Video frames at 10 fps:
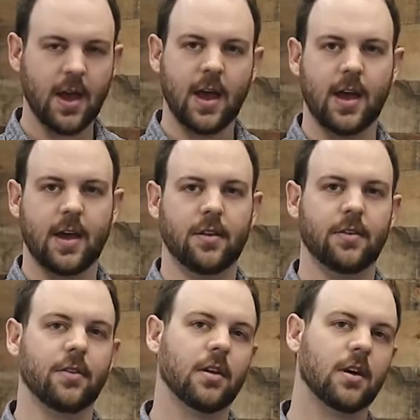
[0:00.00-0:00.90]
and
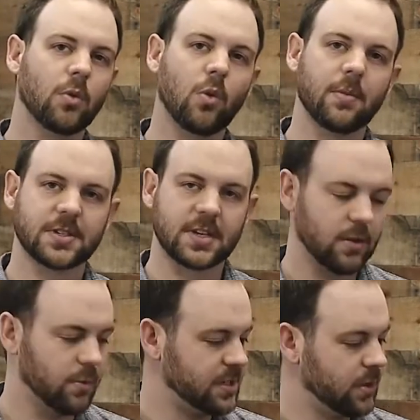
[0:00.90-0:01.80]
the number one
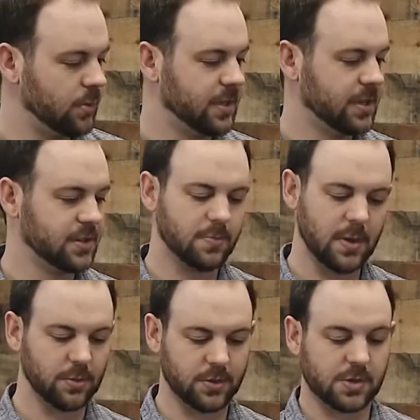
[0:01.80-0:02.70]
mistake we see with this is
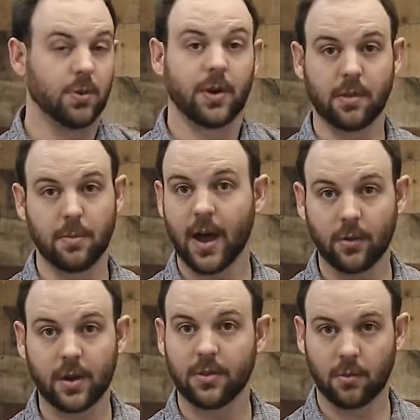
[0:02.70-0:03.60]
people just putting the
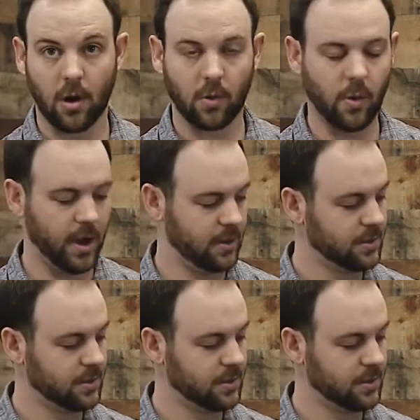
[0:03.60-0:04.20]
battery in the wrong way.